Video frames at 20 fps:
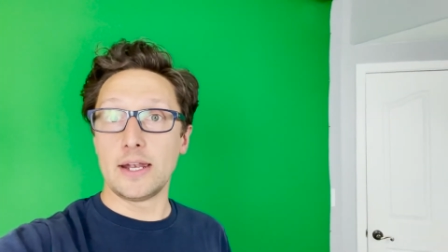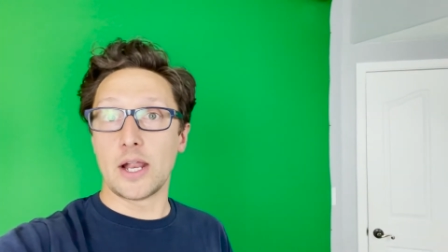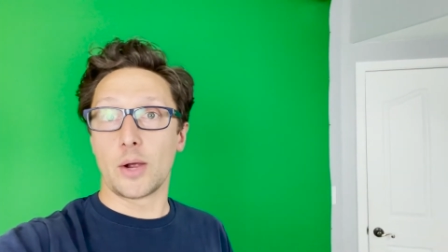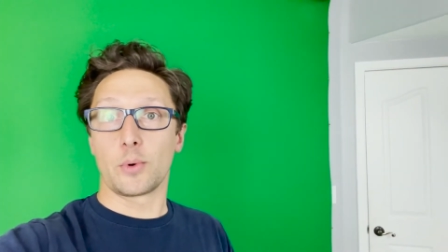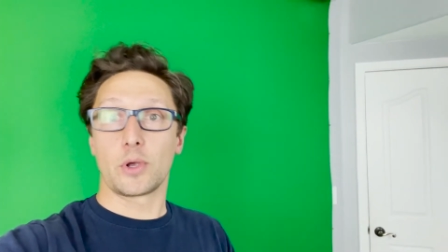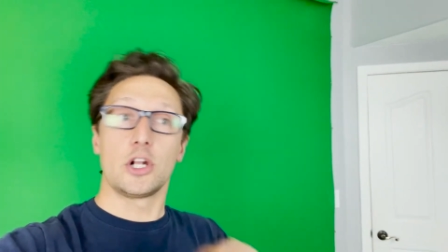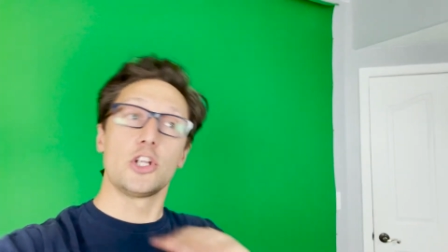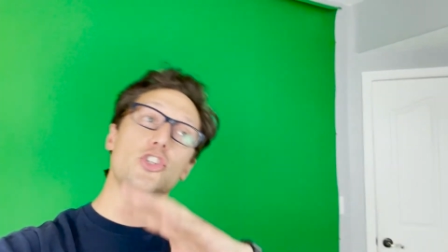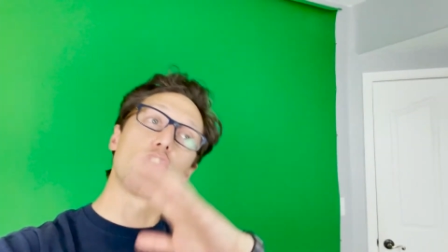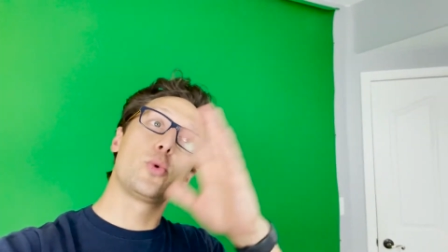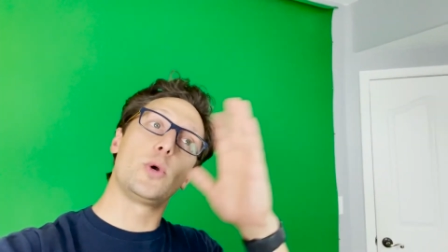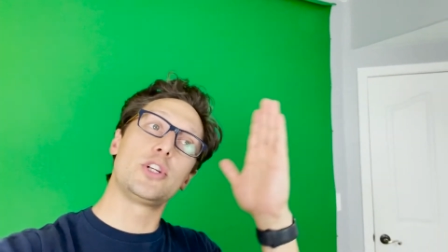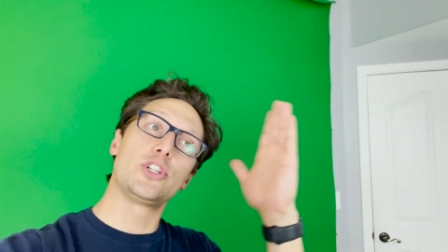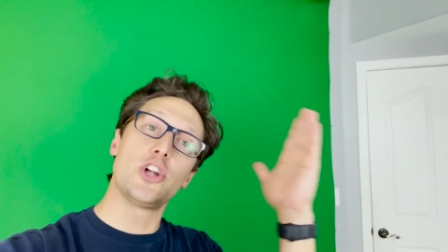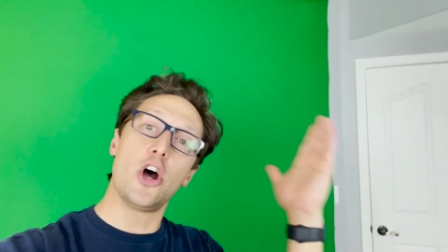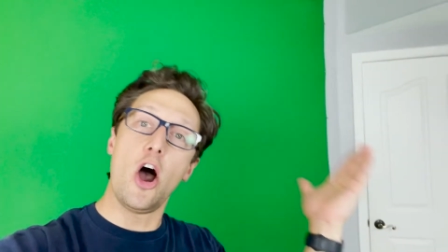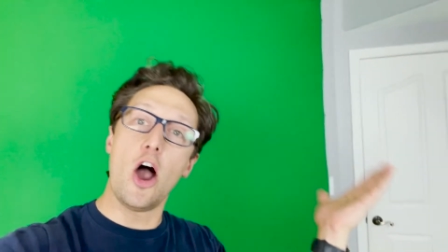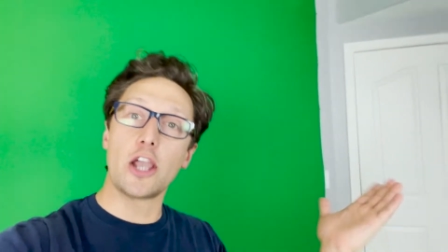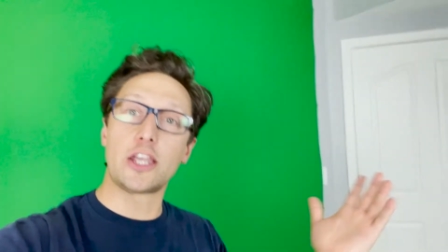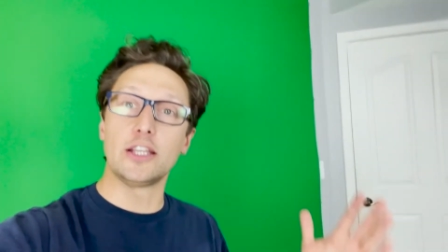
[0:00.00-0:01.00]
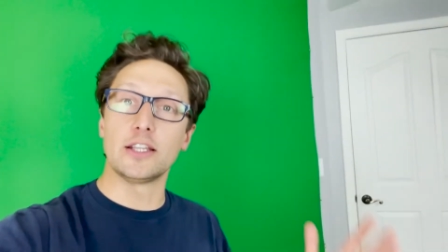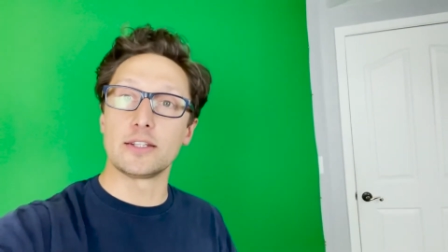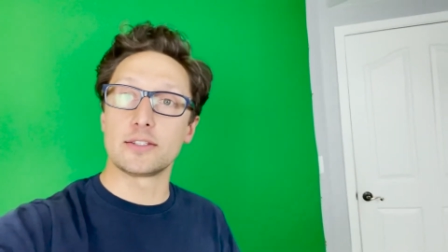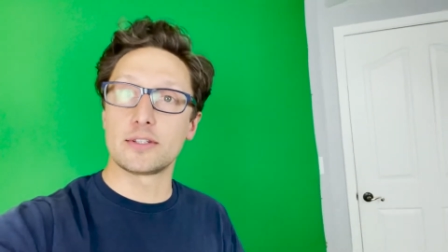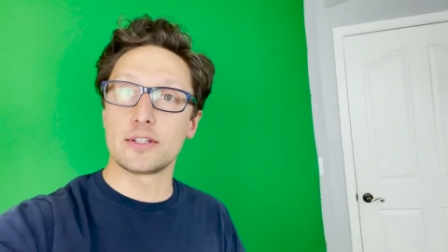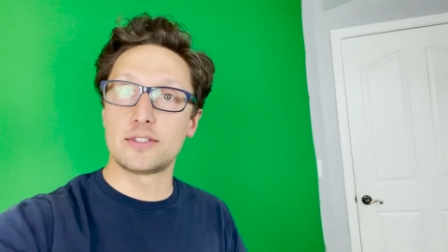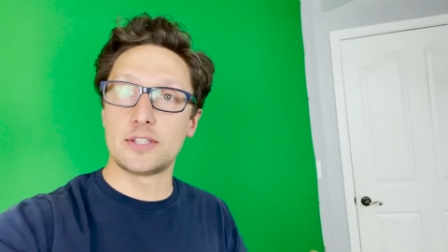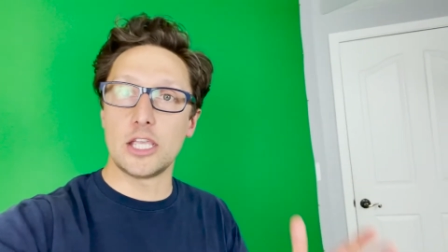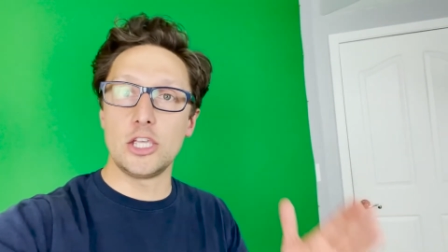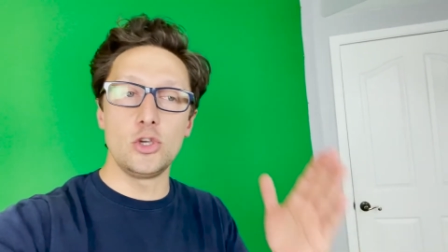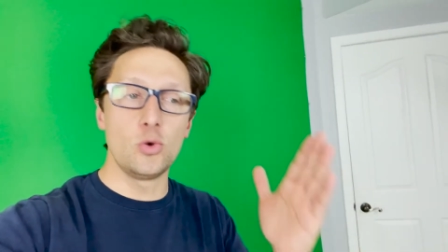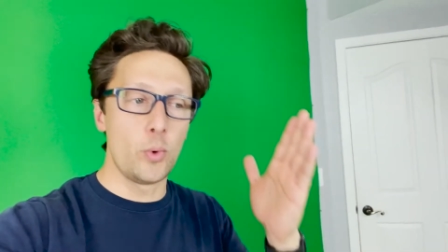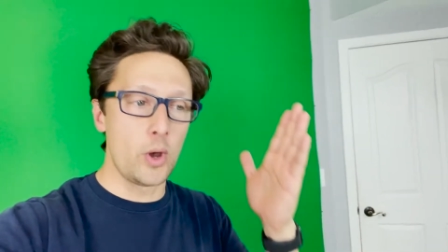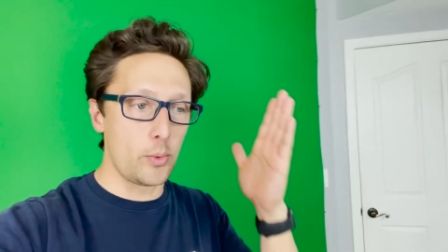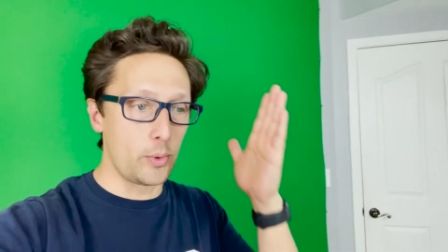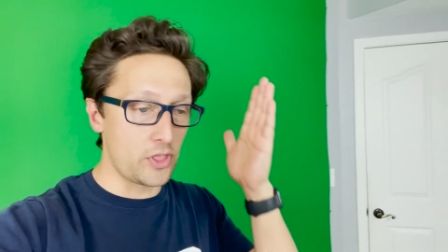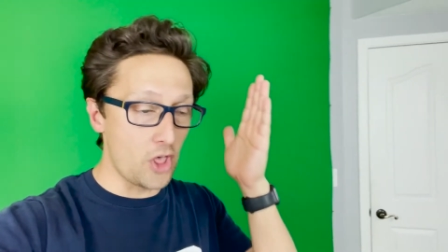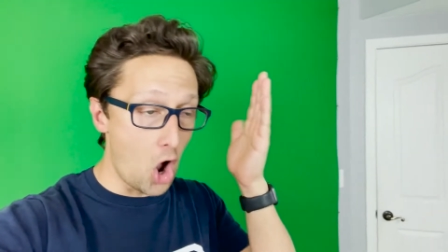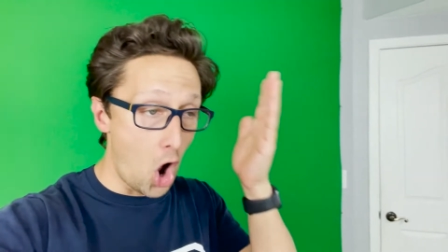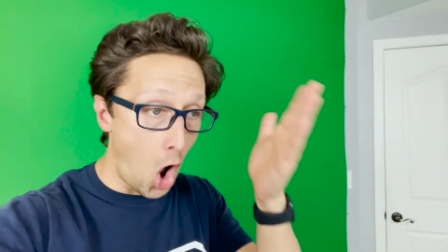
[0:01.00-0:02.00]
Now we're going to switch to Oculus. Let's say you went
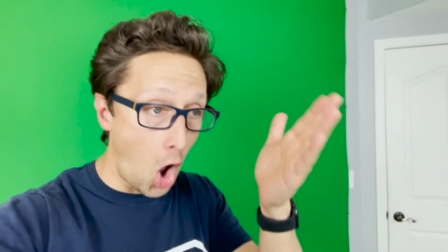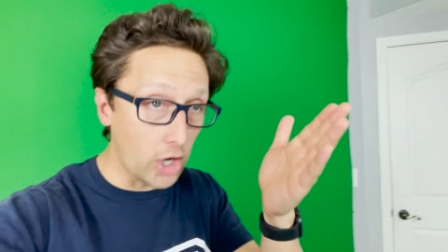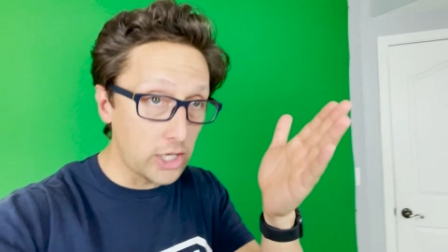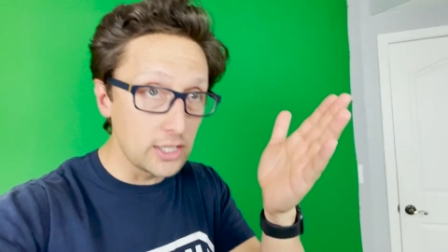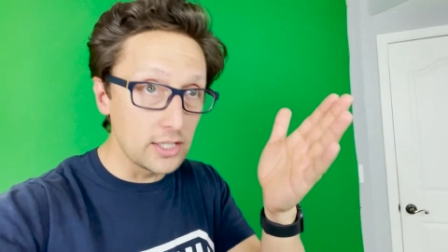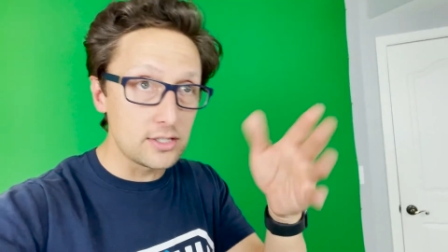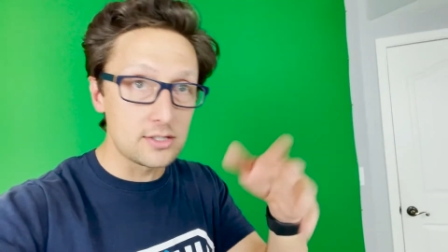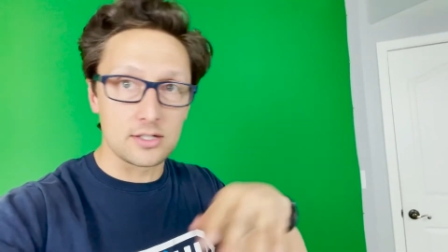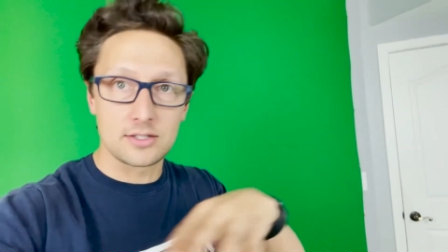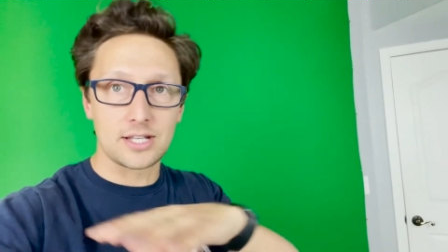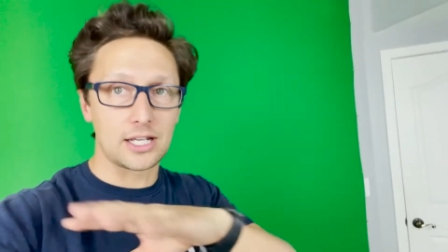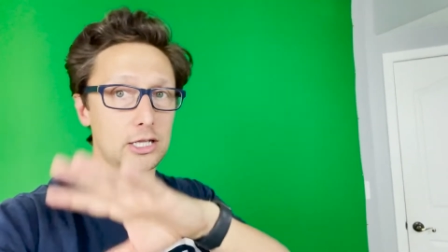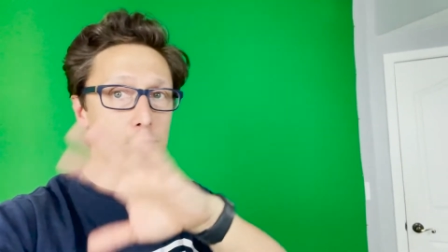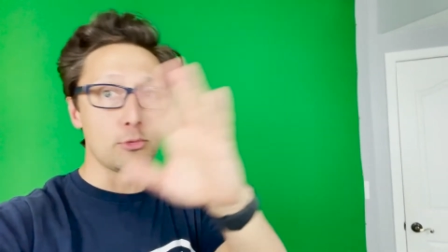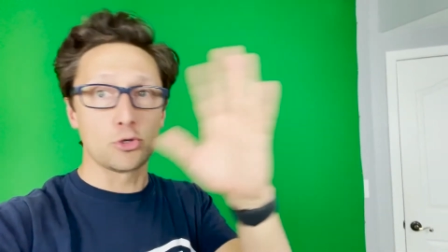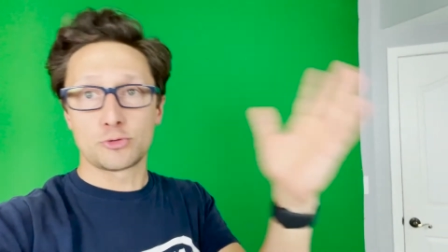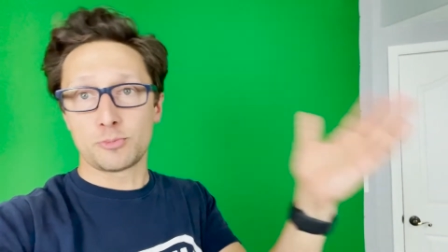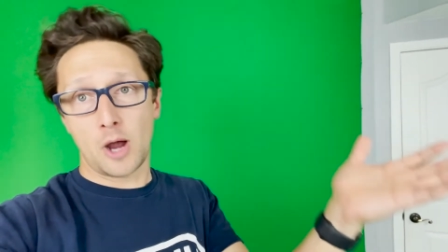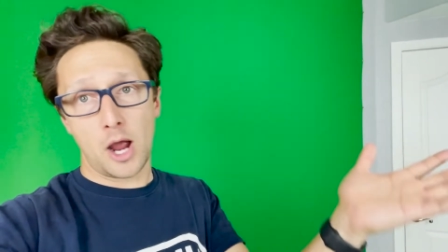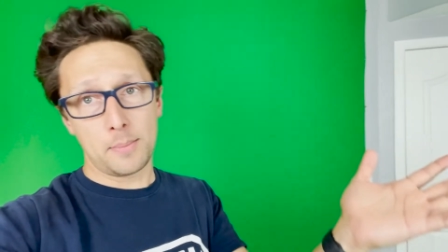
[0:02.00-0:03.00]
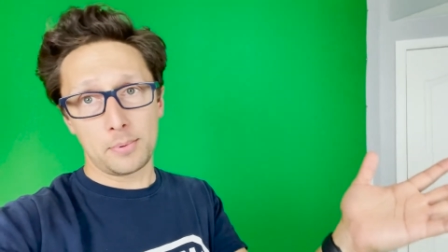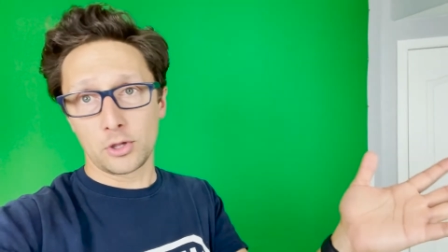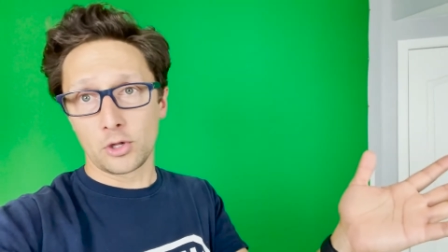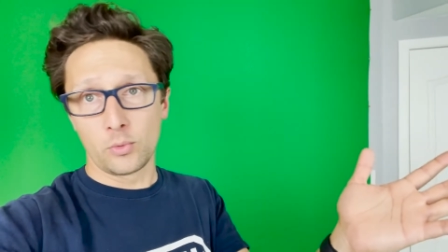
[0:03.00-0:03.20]
with Oculus. It's like the most popular